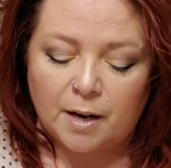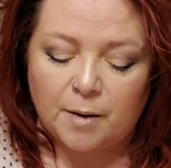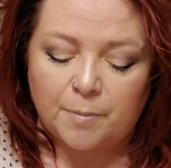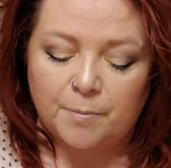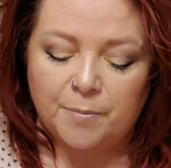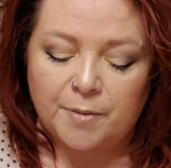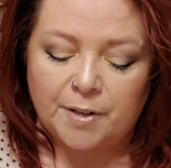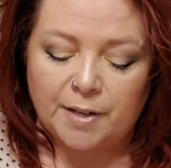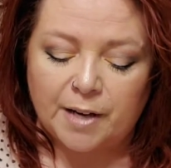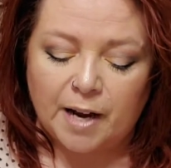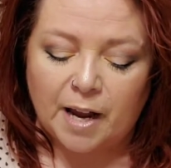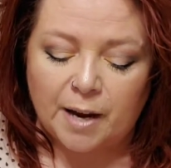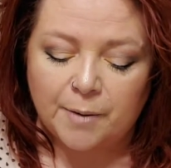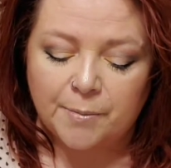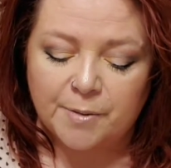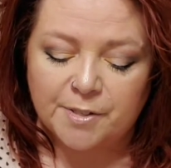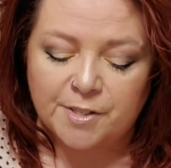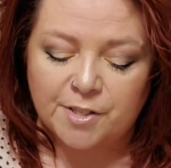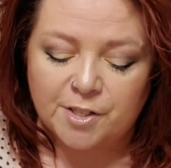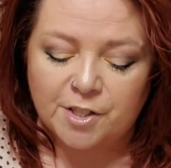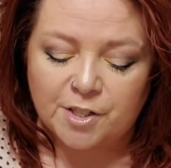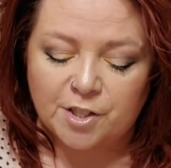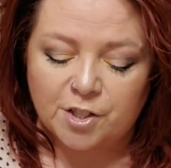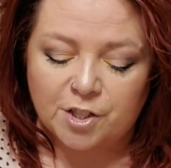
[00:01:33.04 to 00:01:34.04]
then I would
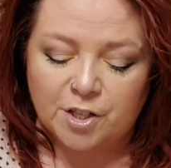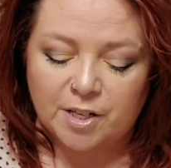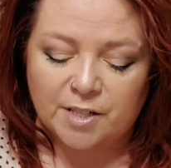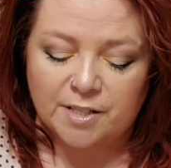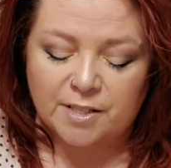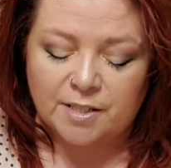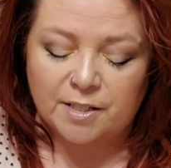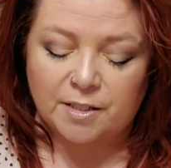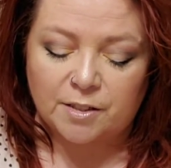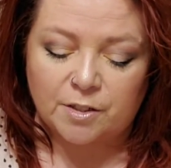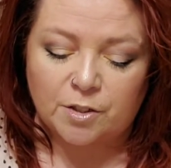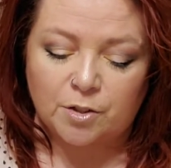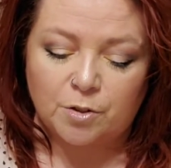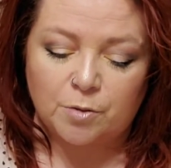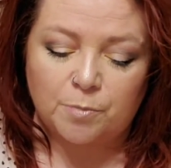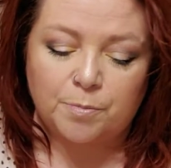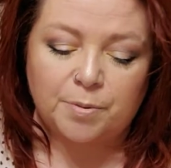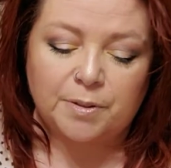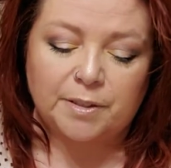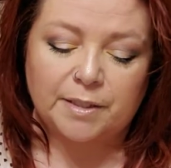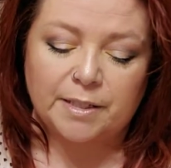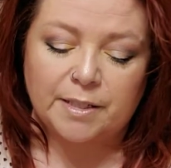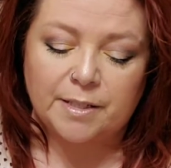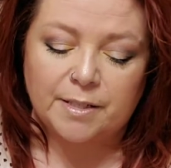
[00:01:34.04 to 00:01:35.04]
suggest that you
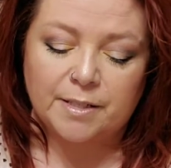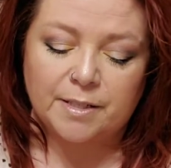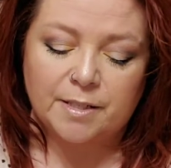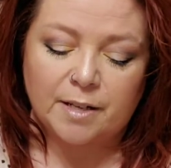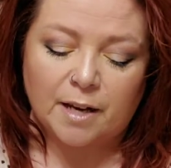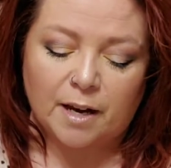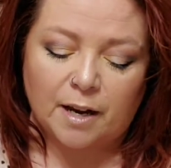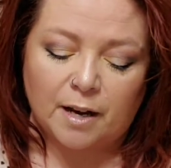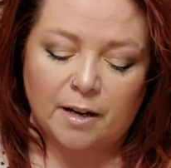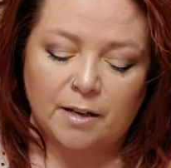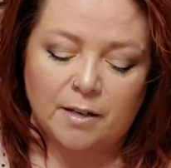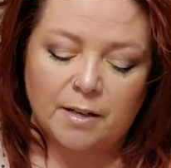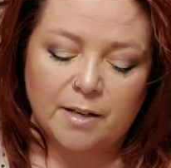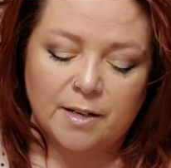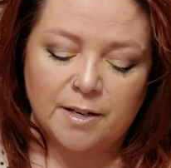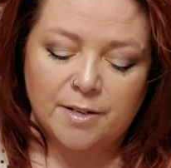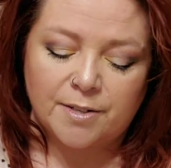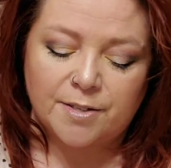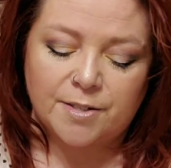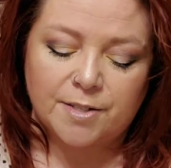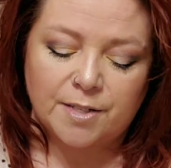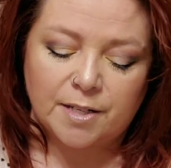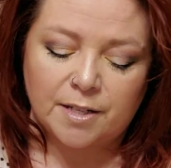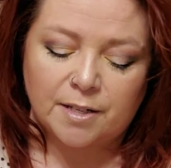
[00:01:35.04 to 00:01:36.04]
please
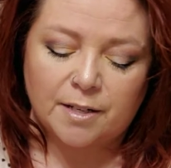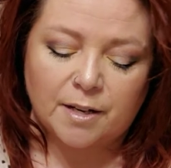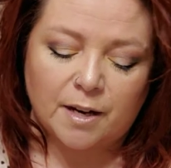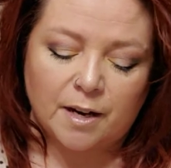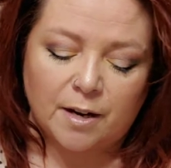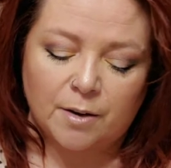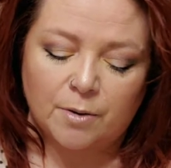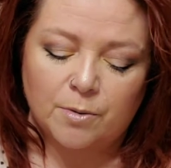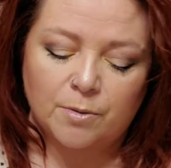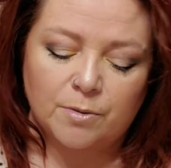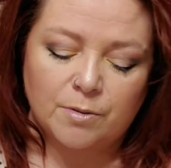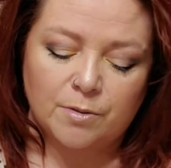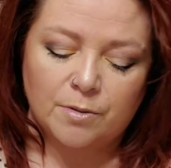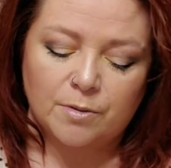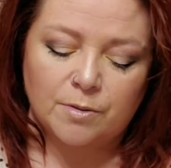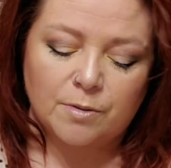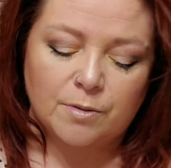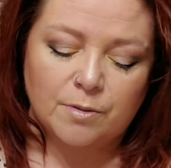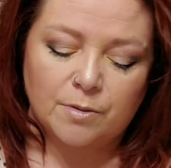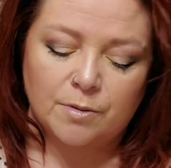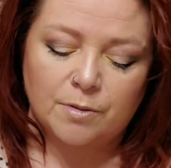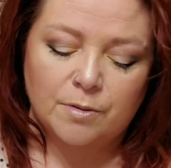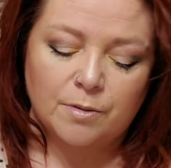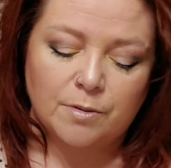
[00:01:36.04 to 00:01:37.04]
seek out
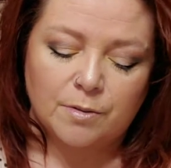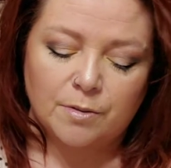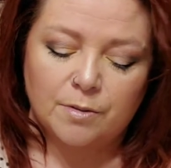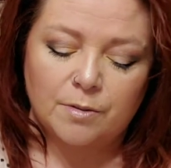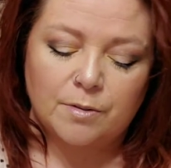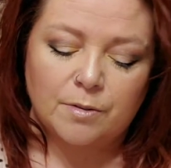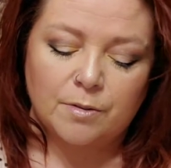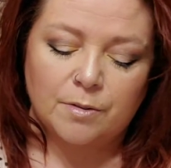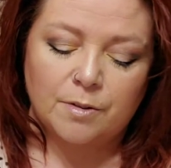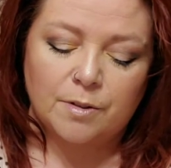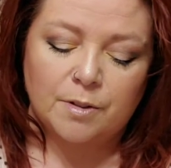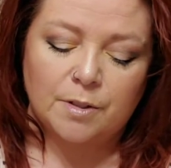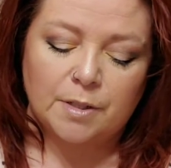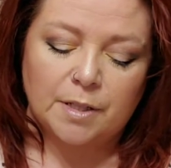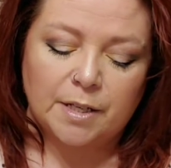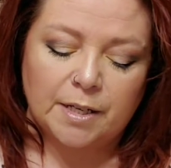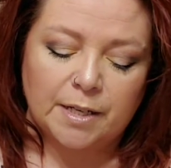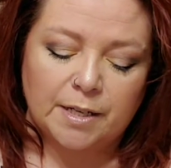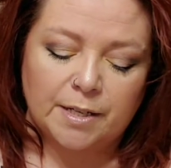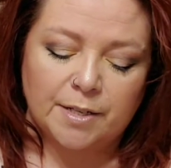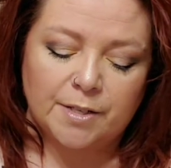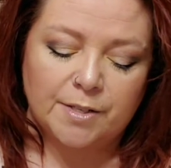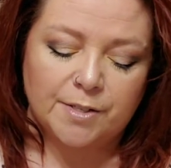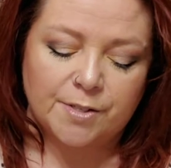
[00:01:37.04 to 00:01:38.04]

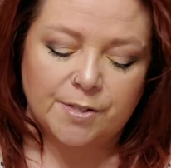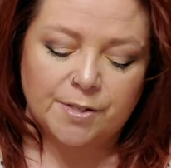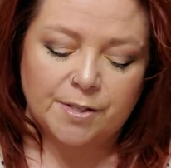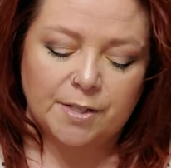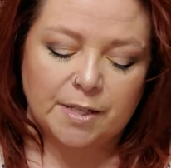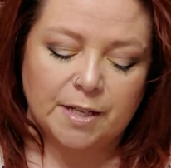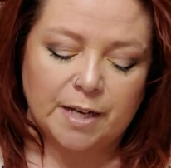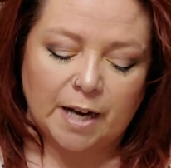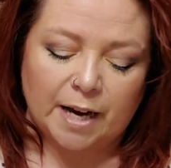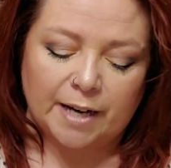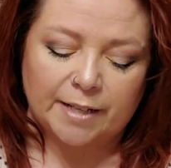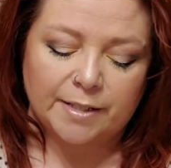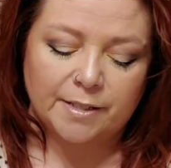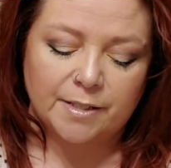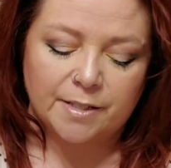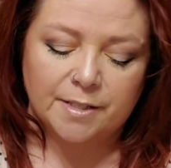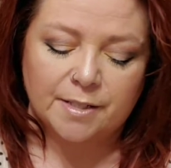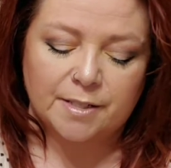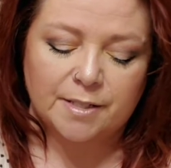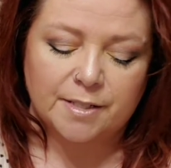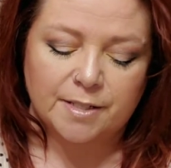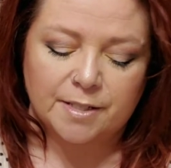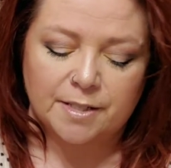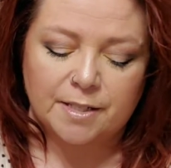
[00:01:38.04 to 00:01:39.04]
his guidance,
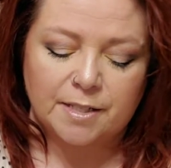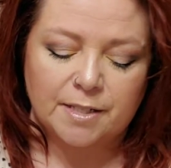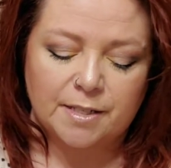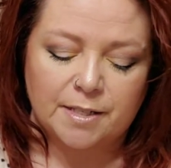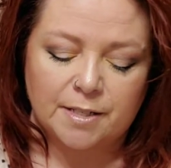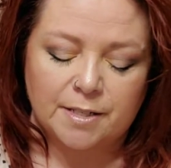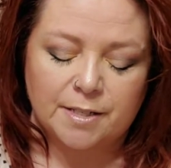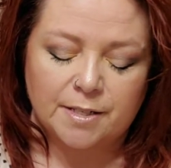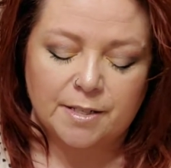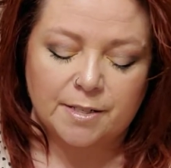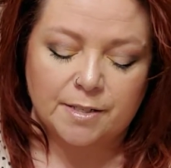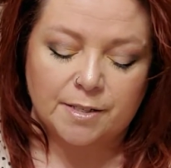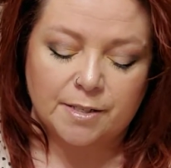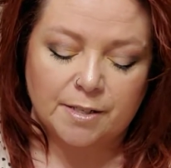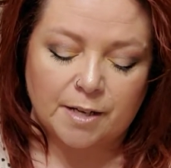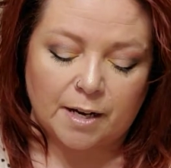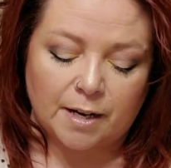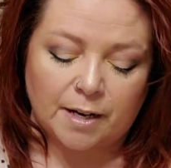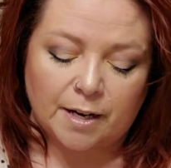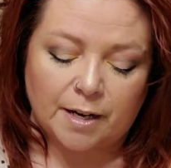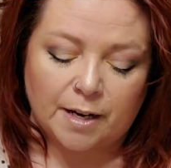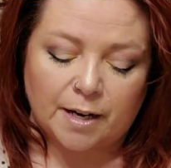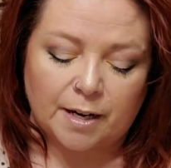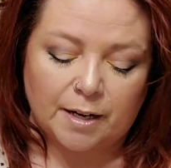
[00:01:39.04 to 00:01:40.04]
because he is
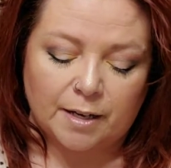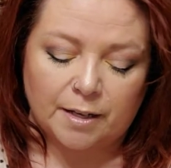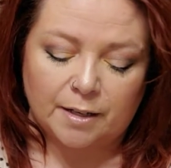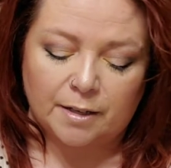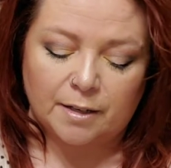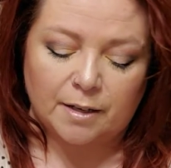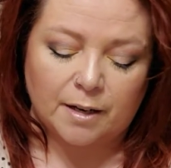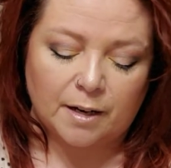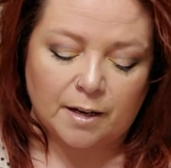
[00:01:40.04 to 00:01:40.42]
a,